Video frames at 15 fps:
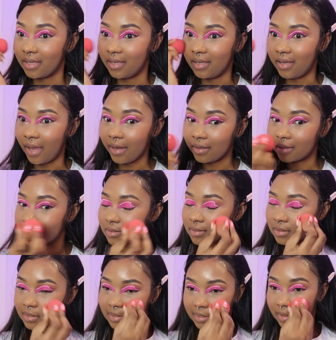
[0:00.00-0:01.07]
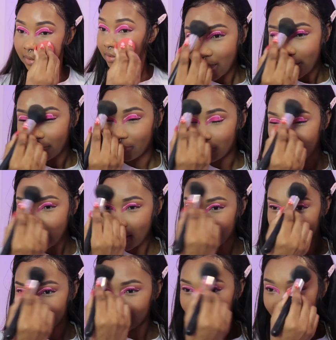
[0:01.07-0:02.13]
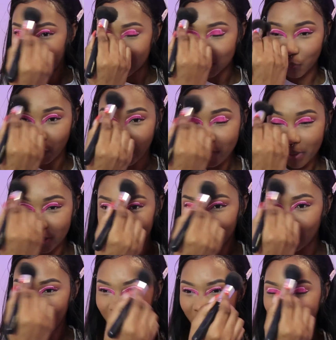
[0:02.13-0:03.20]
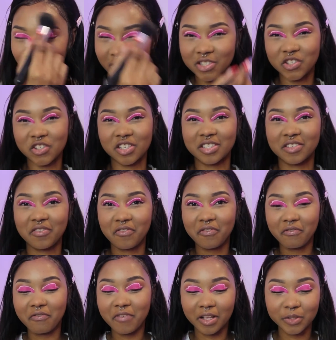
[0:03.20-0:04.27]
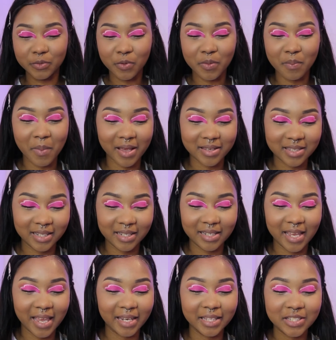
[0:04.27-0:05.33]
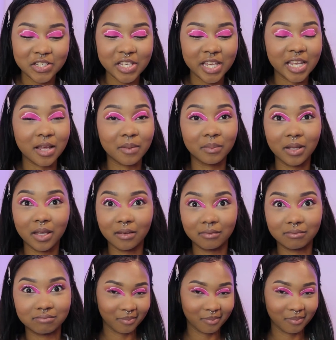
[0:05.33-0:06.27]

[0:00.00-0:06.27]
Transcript: Yikes. And then there's women who are just filled with masculine energy, and I'm like,